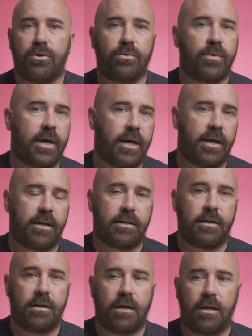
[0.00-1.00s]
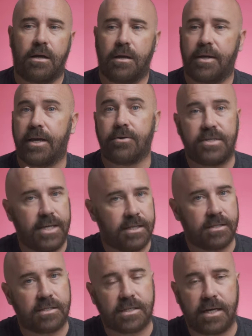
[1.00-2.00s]
you can irritate
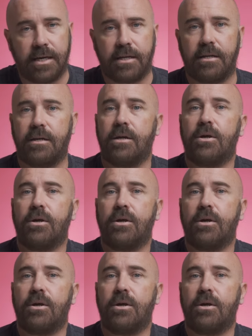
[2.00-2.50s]
the skin.